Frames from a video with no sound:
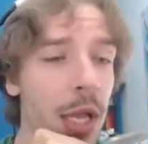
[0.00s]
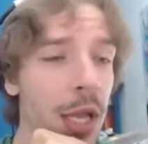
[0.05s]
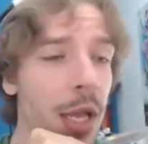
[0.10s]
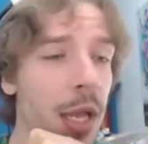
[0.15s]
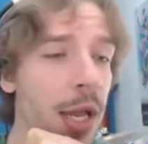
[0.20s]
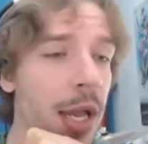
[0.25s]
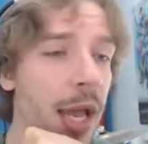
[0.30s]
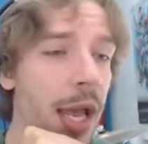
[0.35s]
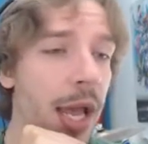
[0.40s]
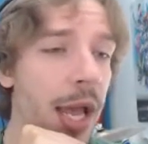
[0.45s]

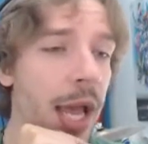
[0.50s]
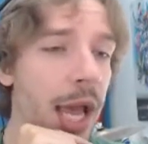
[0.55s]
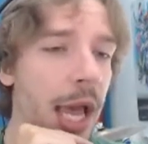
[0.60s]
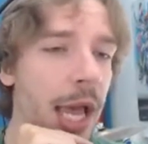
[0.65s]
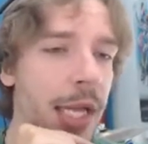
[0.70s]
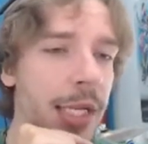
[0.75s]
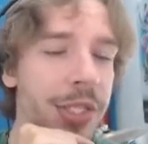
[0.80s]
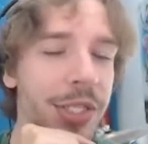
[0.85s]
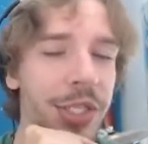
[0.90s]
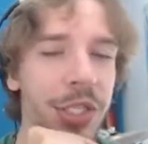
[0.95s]

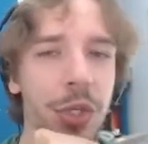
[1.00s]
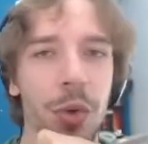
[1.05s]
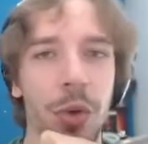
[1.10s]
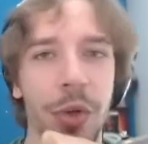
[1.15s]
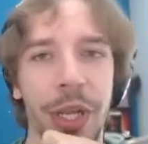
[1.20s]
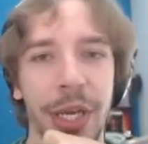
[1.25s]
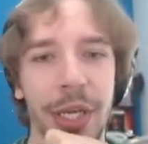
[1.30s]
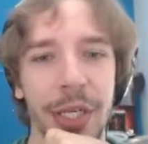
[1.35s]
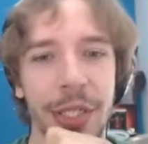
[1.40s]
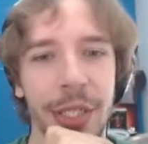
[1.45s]
And see you all
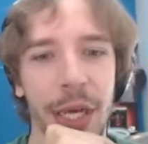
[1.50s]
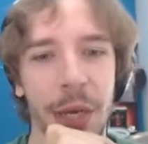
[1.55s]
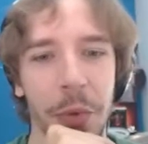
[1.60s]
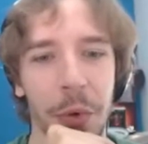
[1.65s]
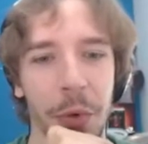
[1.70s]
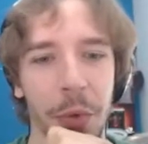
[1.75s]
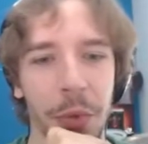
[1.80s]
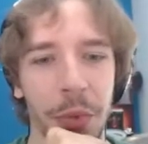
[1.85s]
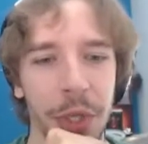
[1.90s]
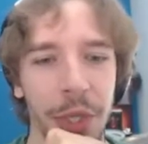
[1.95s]
next time
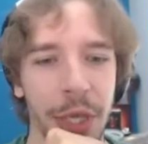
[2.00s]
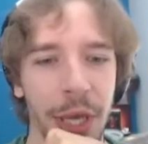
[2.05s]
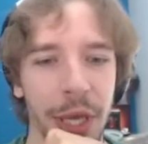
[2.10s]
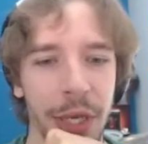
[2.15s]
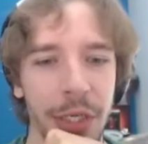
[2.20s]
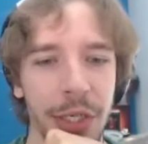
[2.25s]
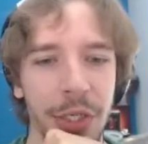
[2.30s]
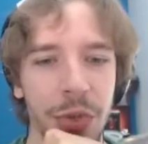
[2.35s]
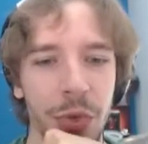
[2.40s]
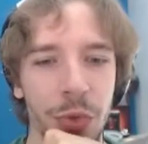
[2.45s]
when we get
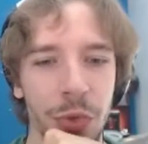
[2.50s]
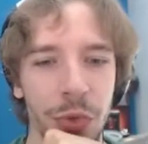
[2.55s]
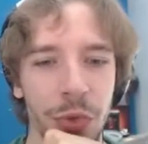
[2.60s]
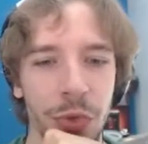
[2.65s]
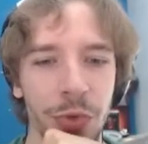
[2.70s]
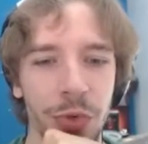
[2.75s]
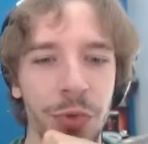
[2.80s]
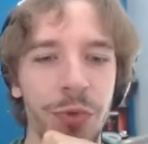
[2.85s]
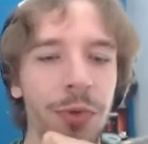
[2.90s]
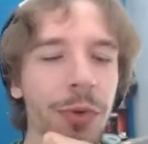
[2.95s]
into
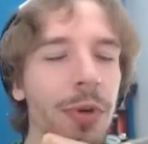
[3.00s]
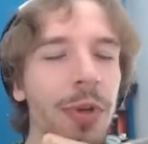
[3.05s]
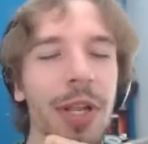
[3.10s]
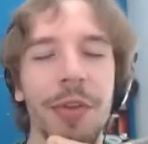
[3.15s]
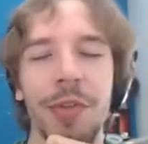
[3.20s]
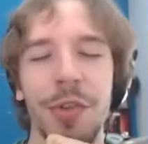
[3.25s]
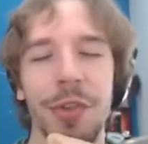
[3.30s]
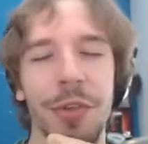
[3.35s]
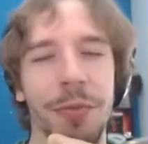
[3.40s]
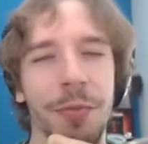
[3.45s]
2 full
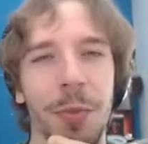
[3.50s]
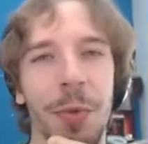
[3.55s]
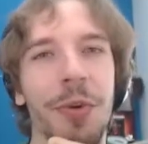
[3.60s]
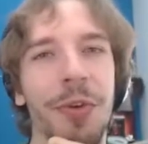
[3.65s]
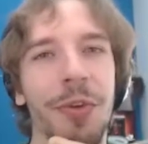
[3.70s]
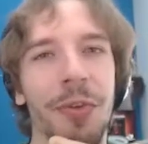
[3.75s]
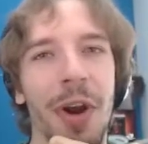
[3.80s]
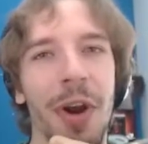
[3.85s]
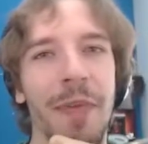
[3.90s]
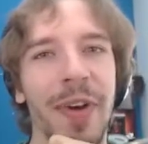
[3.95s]
levels of more
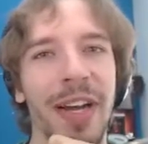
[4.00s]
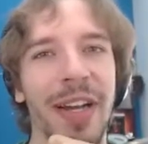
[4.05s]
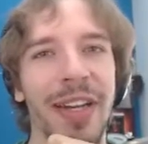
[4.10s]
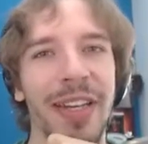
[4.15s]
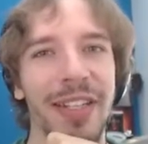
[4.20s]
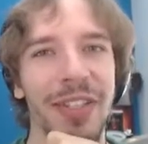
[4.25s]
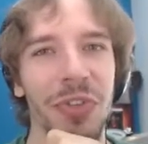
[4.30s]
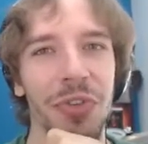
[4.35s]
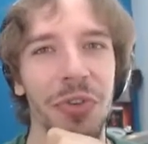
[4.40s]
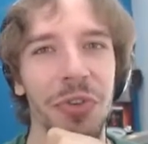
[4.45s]
drama
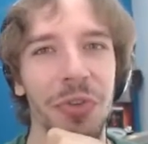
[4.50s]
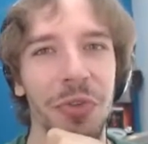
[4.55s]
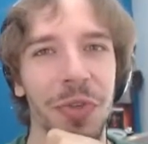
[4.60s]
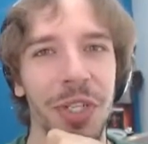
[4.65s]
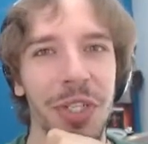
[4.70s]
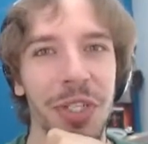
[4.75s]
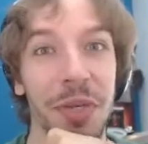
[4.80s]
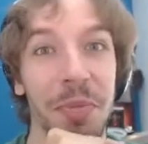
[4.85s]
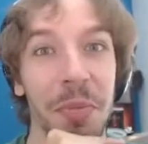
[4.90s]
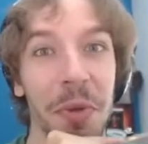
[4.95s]
in surgery
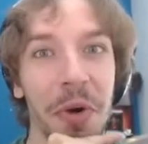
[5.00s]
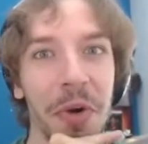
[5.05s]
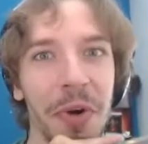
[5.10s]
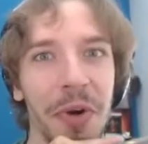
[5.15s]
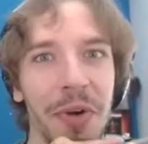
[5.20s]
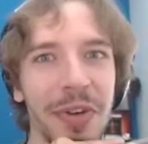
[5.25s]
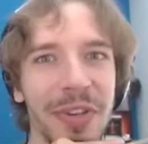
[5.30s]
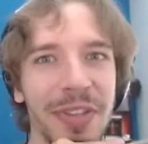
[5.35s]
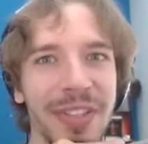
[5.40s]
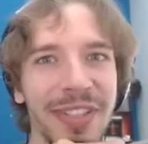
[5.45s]
tomorrow.
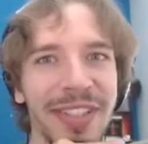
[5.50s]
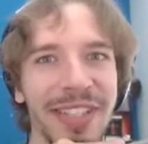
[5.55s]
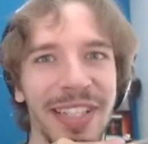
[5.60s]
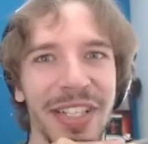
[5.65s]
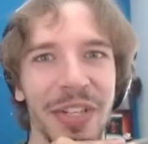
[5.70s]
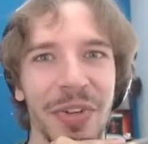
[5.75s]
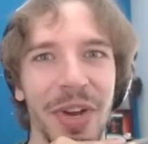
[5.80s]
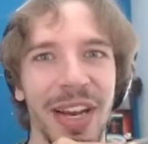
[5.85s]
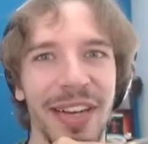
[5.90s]
See you then.